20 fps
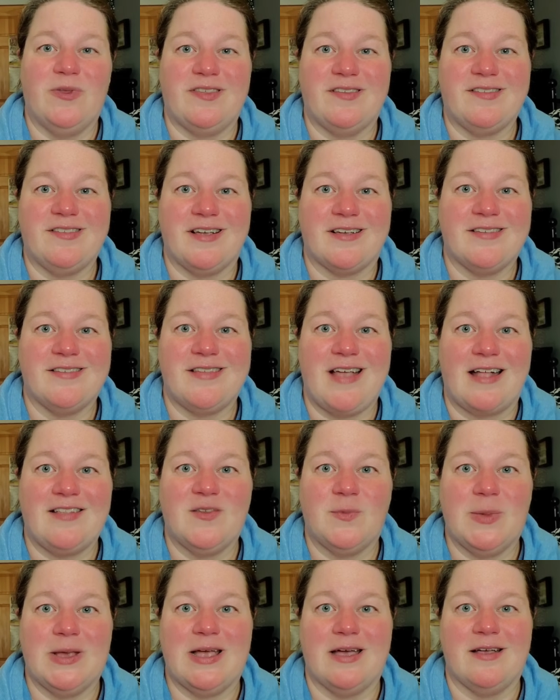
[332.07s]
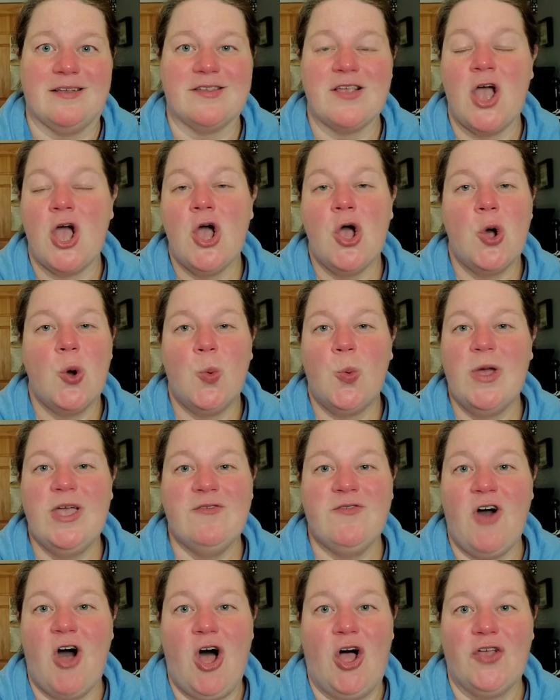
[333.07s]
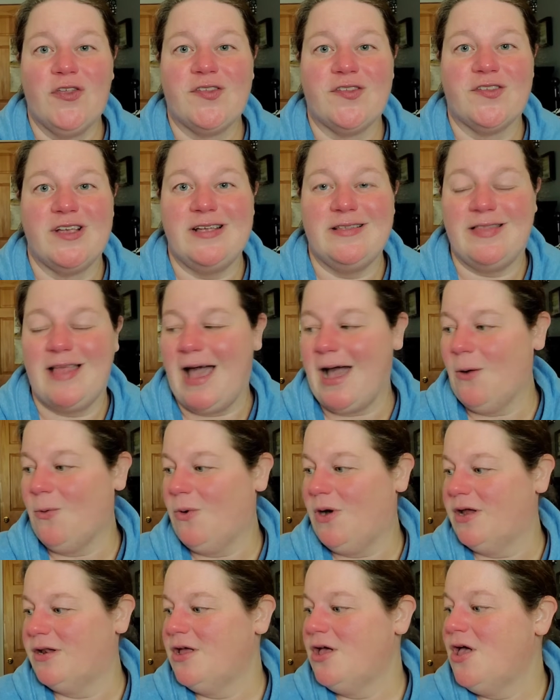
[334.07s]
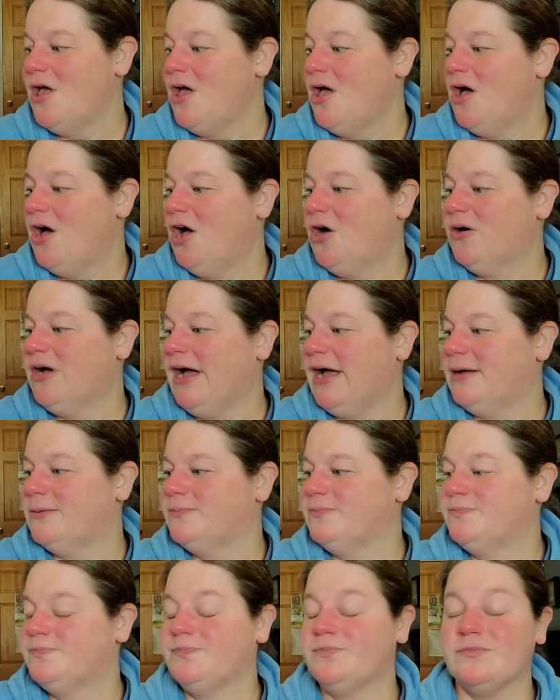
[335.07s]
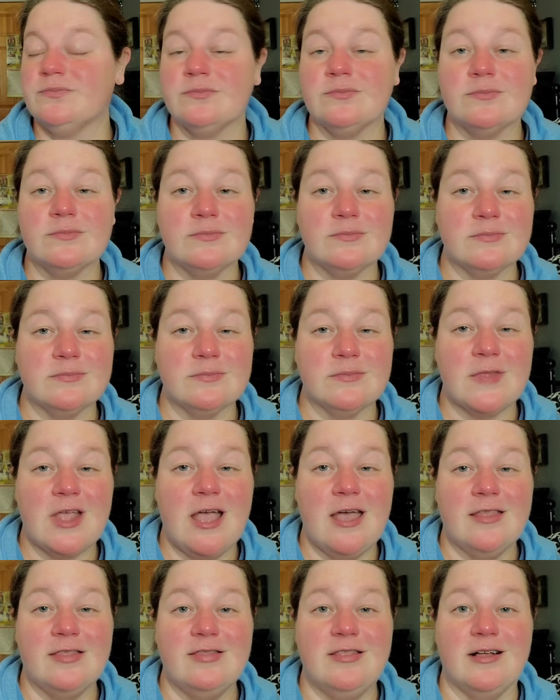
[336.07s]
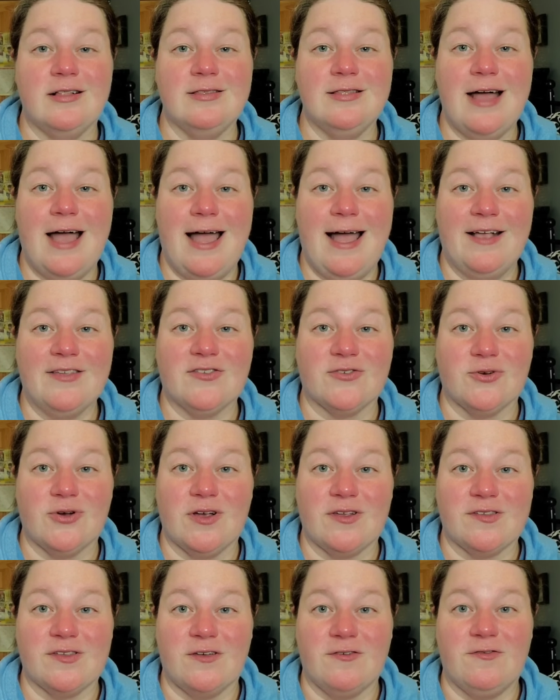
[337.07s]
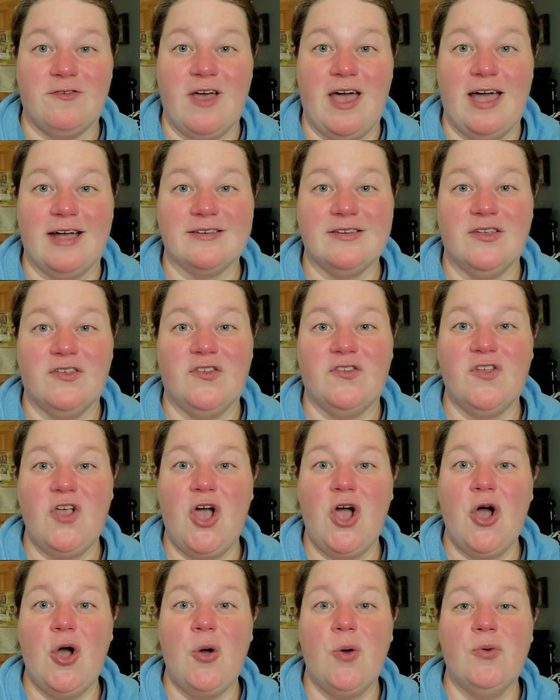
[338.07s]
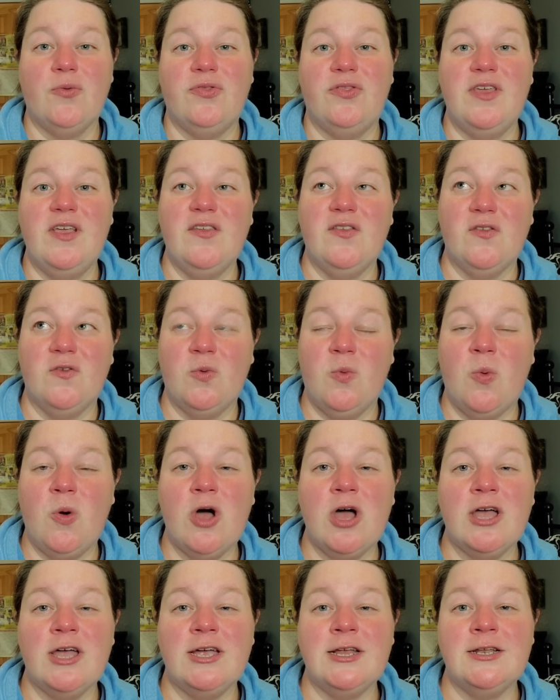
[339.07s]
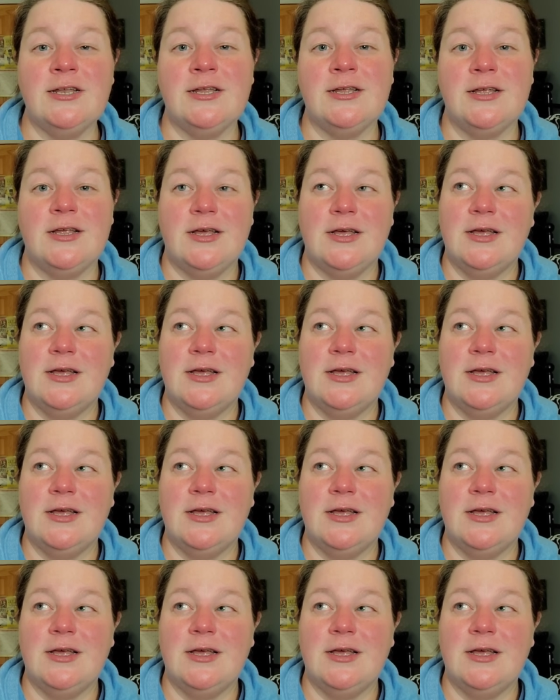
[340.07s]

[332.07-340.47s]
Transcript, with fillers: with The Sixth Sense because we've all seen that one. Okay. The Lazarus Effect. So this one